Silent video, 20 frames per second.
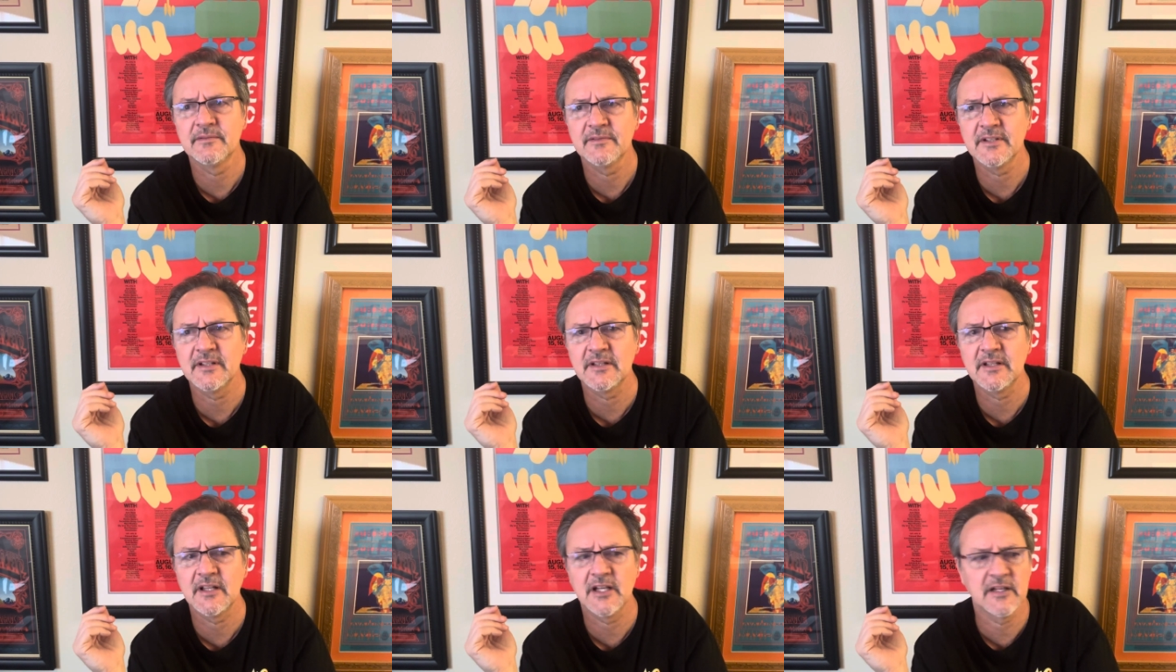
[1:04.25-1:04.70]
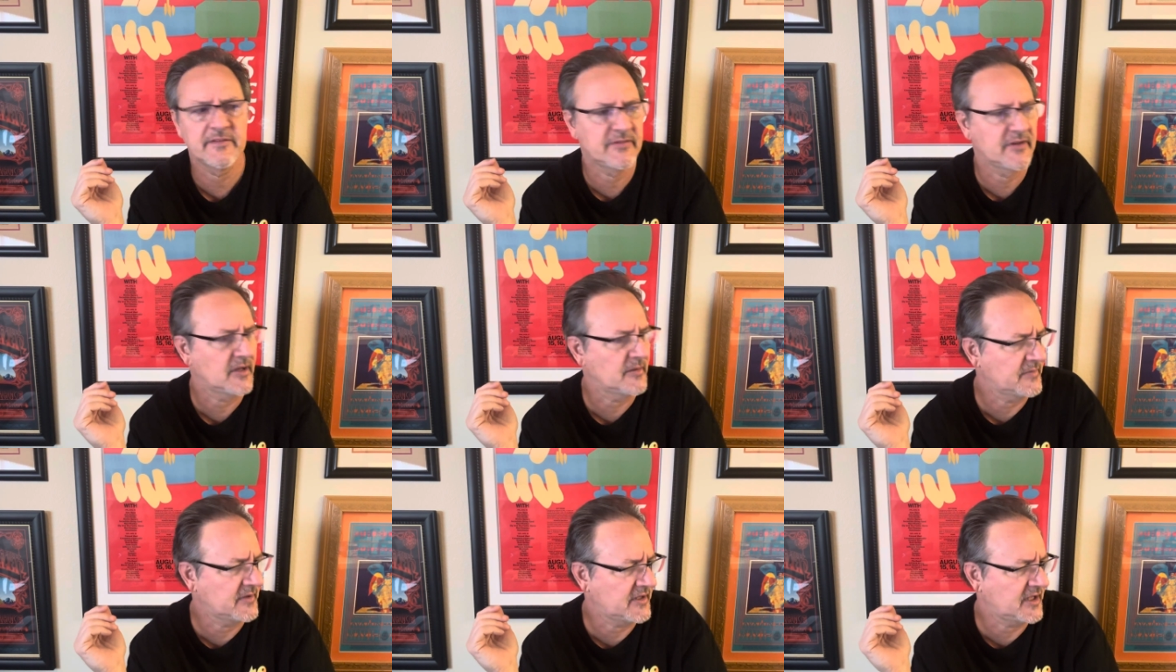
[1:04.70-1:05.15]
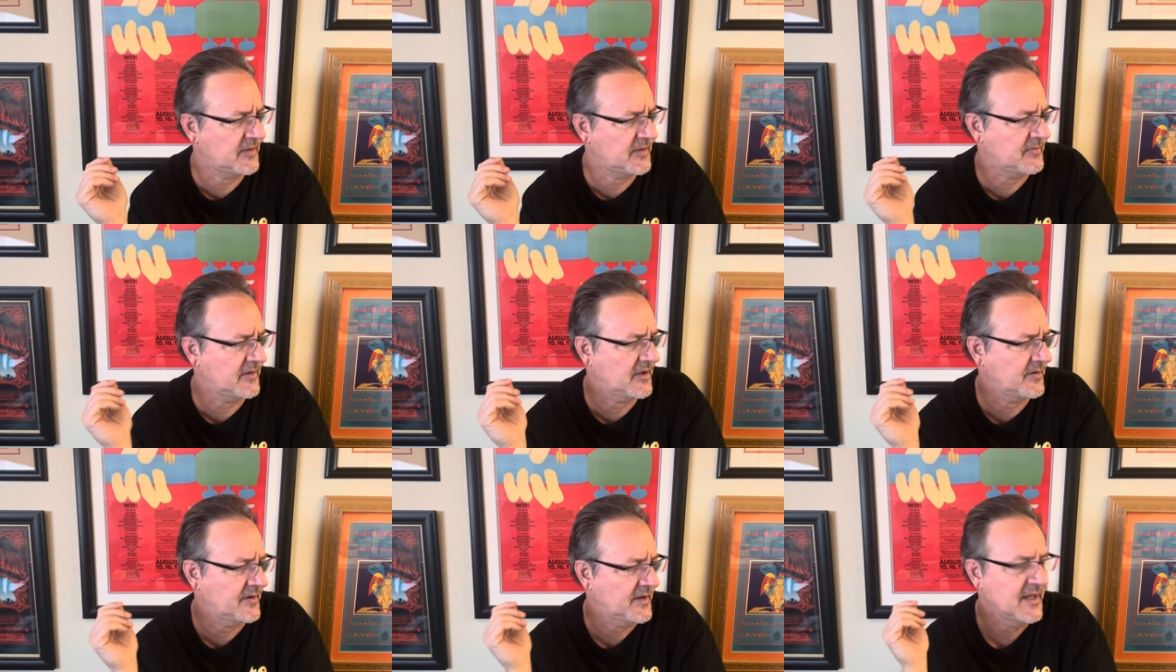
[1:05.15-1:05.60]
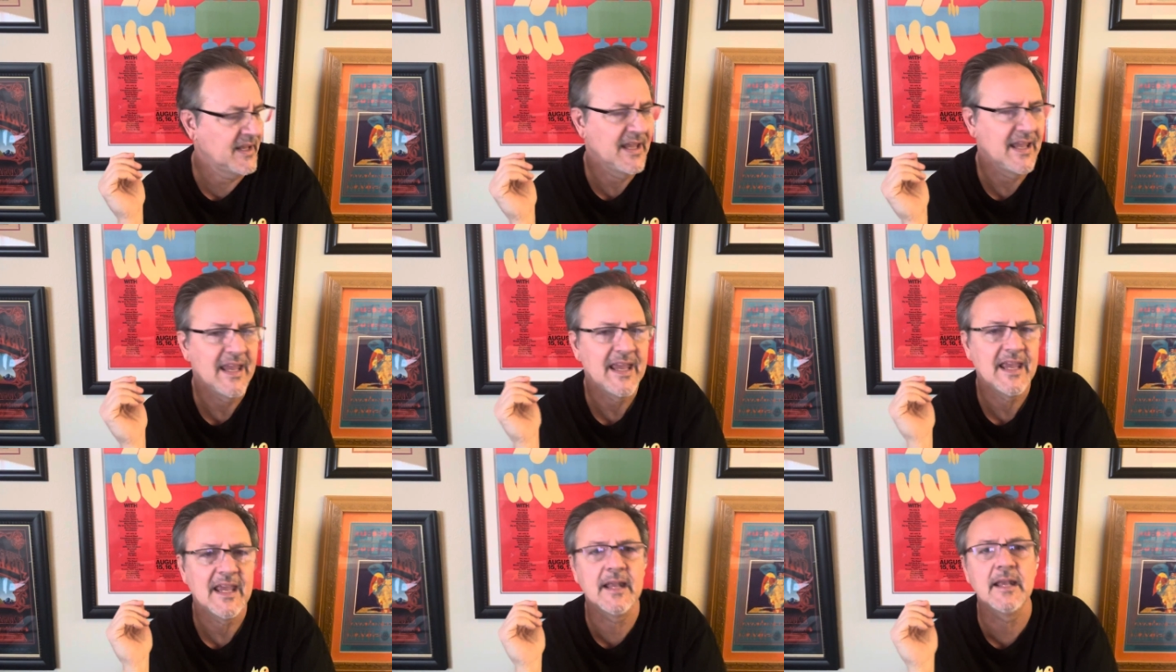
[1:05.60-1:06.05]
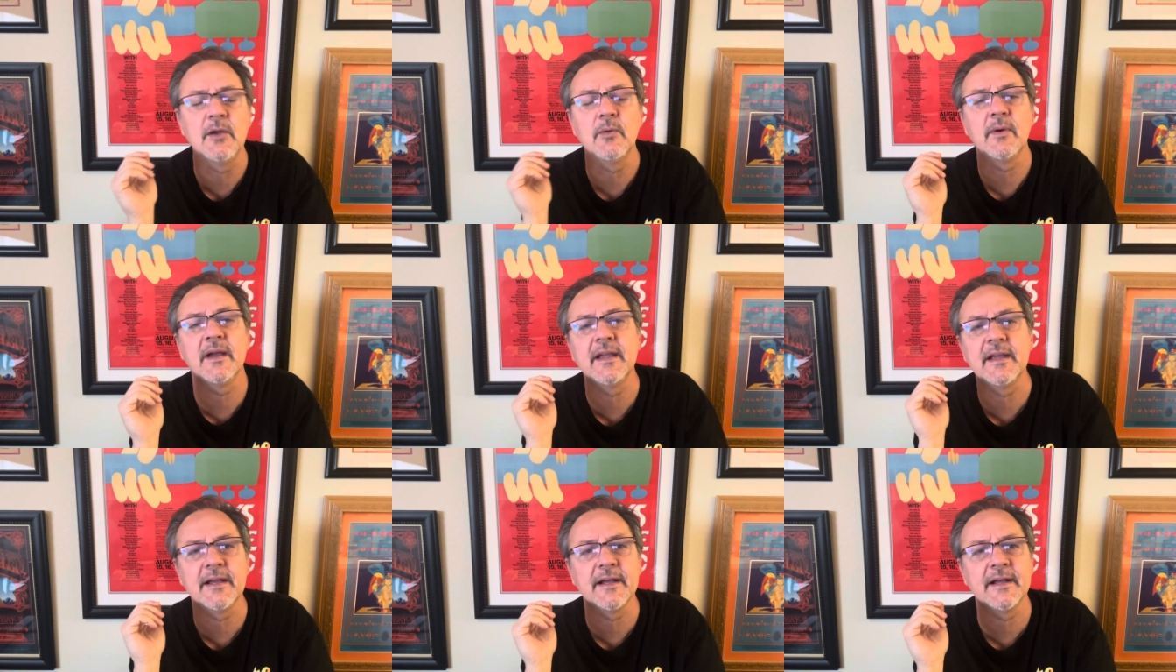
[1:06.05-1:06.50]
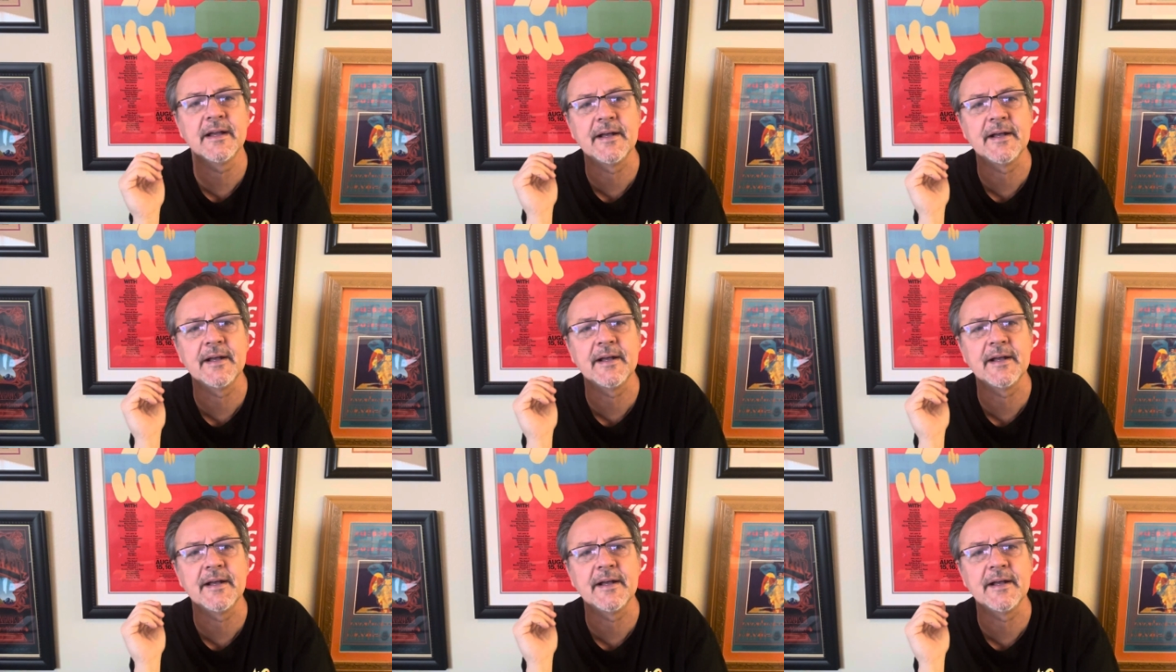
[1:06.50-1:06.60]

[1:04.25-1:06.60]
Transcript: the live album came out. Anyway,